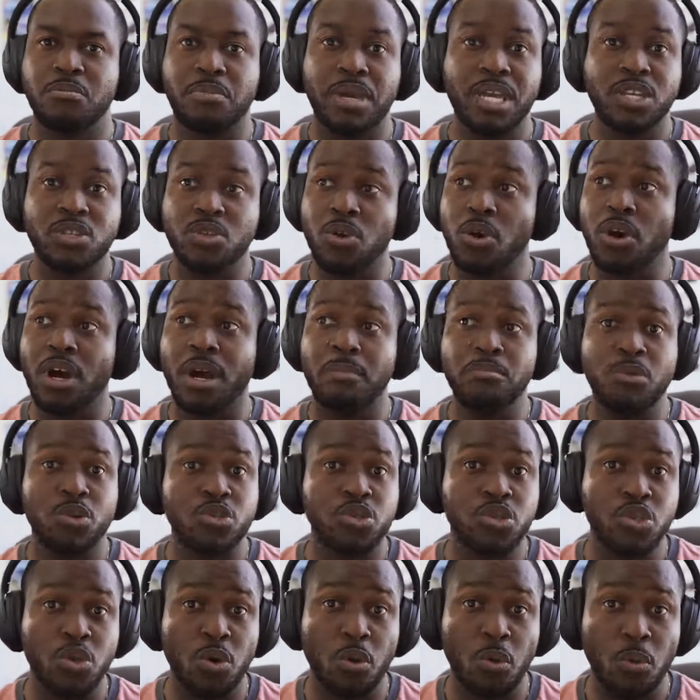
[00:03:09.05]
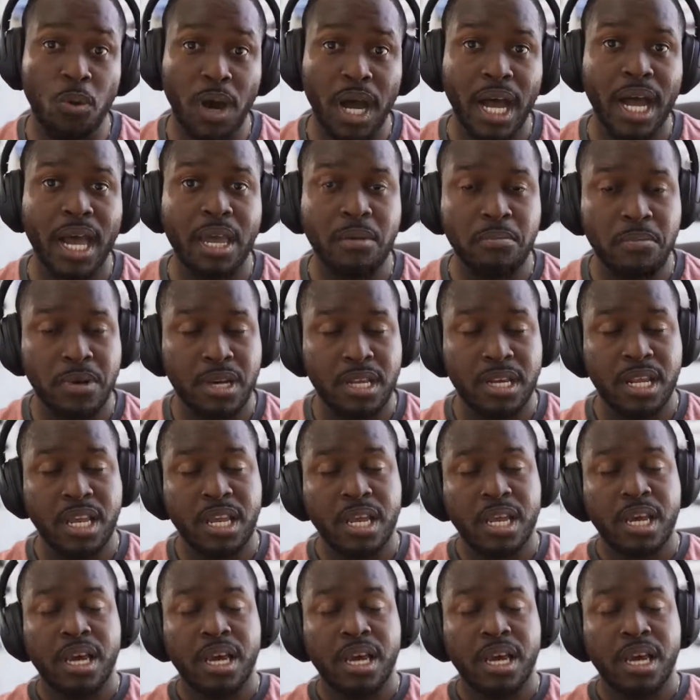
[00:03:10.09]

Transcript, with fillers: bass, or I'm not sure why, but